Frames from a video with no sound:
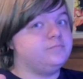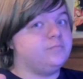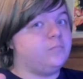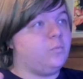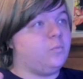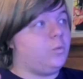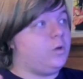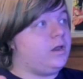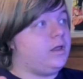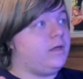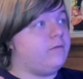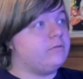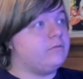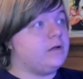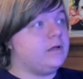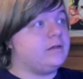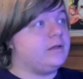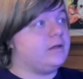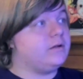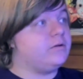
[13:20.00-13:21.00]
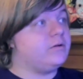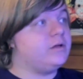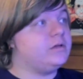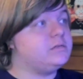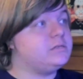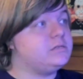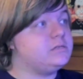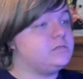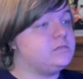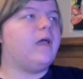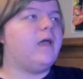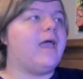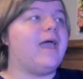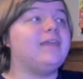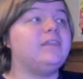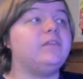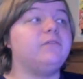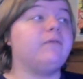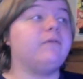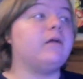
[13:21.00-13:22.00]
whatever, I digress.
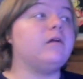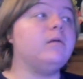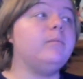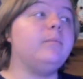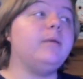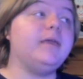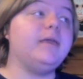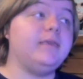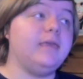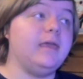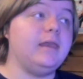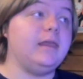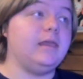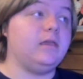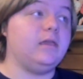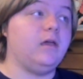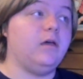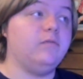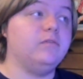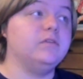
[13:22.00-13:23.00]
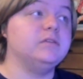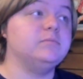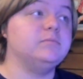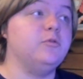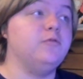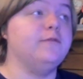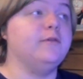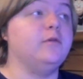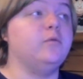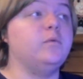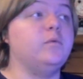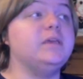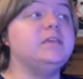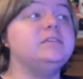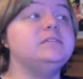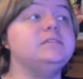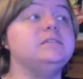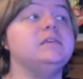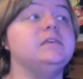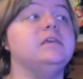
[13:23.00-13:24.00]
At the very beginning of this movie, we
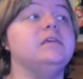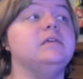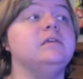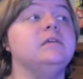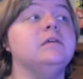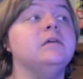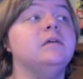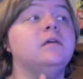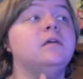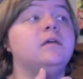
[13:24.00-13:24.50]
see